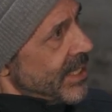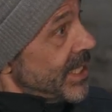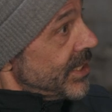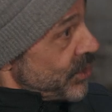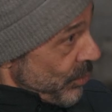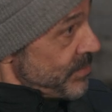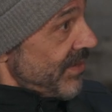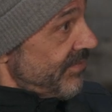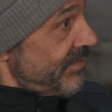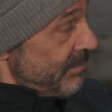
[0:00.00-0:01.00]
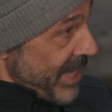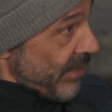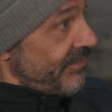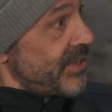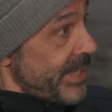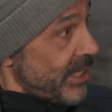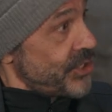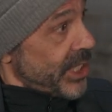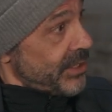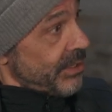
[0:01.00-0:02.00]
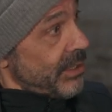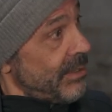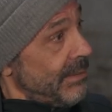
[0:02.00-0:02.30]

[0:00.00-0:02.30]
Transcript: in terms of male female gender.